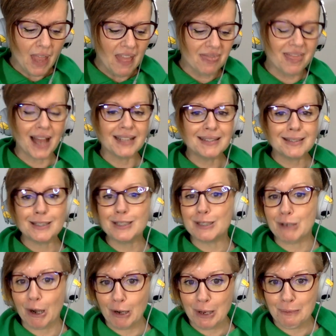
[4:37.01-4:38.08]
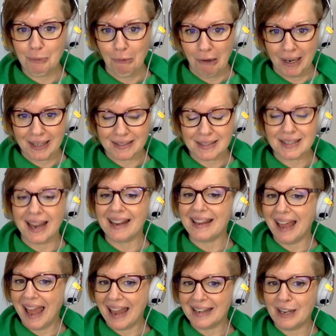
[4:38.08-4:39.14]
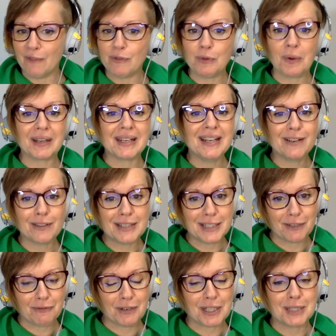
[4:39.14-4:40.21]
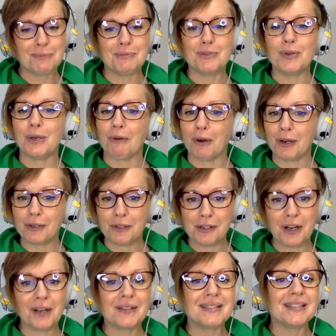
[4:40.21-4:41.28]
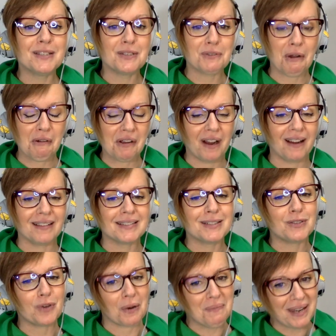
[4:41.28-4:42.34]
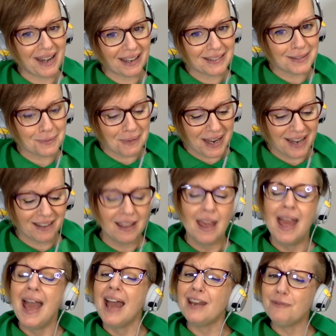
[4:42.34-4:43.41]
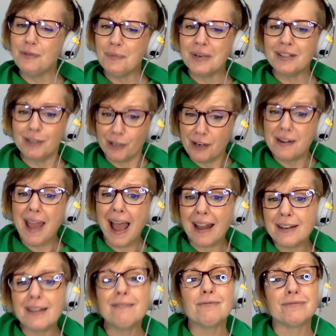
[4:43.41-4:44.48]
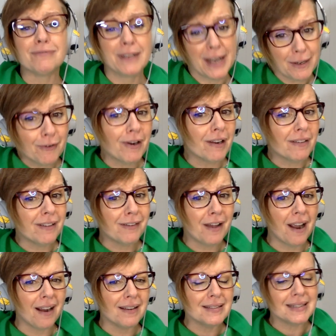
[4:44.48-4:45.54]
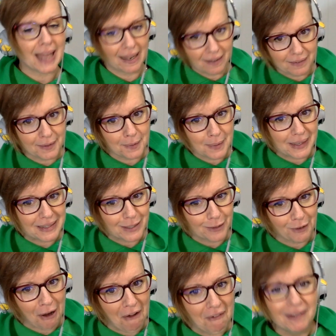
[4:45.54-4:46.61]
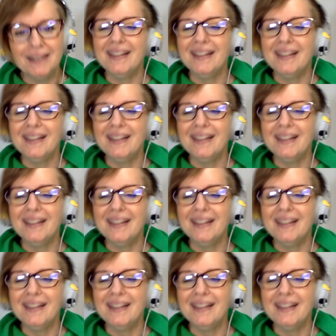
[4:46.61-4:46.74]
That's the starting point. Again, if you want to hear the difference between oracle cards and tarot cards, join me next week. And if you want to learn how to read oracle cards and a little bit of tarot,